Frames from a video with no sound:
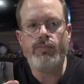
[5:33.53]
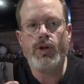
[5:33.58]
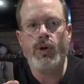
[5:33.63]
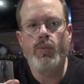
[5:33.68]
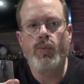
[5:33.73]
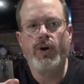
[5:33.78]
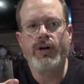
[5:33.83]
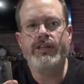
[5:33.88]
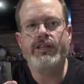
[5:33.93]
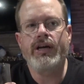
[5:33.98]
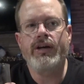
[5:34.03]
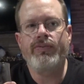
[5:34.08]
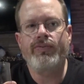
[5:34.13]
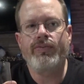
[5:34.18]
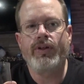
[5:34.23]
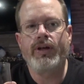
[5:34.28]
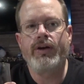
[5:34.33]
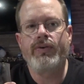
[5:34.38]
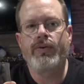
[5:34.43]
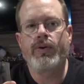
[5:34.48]
what that
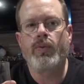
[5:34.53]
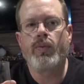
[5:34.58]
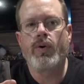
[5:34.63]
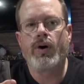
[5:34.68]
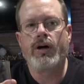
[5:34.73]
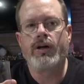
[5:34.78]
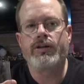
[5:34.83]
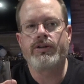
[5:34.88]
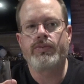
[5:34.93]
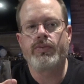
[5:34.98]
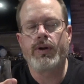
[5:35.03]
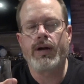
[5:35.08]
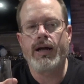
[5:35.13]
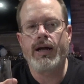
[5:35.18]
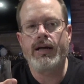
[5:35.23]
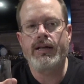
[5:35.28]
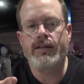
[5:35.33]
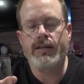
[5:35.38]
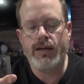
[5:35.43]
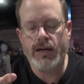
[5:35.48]
flavor was. When
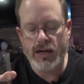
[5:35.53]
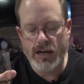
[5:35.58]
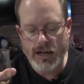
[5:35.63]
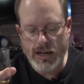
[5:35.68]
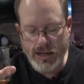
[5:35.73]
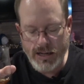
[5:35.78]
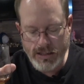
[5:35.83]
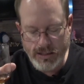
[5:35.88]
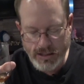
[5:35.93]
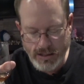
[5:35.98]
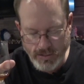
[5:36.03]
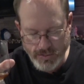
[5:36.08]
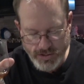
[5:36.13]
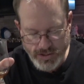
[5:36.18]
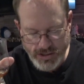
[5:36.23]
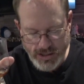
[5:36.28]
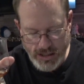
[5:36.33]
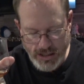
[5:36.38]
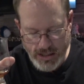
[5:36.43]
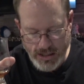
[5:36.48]
Anthony and they don't
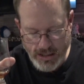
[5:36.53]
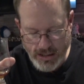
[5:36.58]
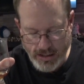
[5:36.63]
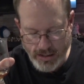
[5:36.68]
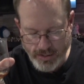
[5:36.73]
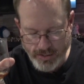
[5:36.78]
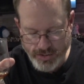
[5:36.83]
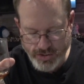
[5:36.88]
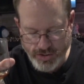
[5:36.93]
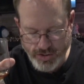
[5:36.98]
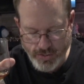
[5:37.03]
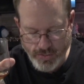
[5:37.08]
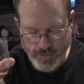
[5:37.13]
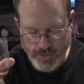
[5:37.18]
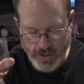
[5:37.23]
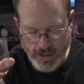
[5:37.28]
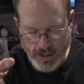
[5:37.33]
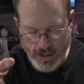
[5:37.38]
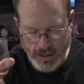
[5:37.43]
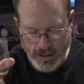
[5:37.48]
stay Yellowstone
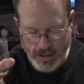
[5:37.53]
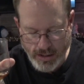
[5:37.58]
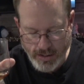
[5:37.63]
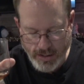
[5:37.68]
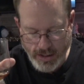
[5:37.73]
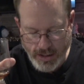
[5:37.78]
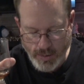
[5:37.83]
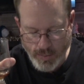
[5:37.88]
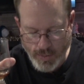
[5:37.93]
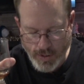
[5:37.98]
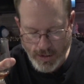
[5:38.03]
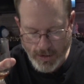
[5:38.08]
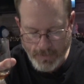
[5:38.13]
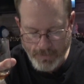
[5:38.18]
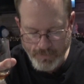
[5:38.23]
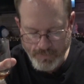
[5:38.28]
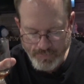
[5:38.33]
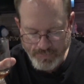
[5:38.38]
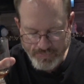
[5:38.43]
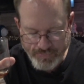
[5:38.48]
on here
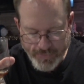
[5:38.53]
anywhere,